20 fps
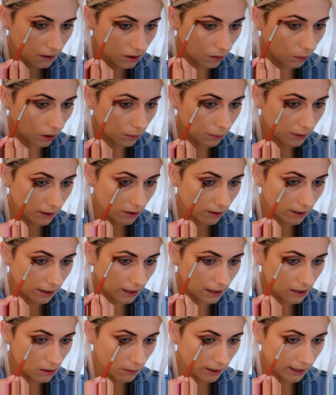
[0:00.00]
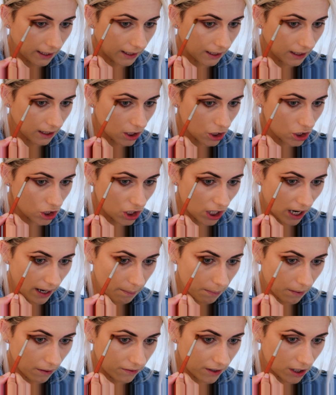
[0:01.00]
So what we're doing is we're getting the
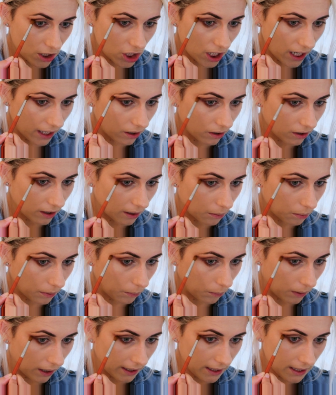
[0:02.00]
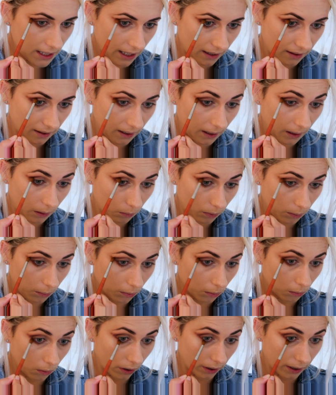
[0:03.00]
shape of the shadow that we want, and then we
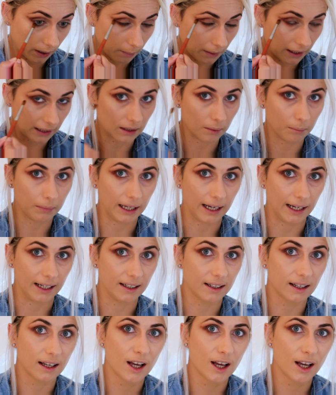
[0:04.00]
will worry about the blend.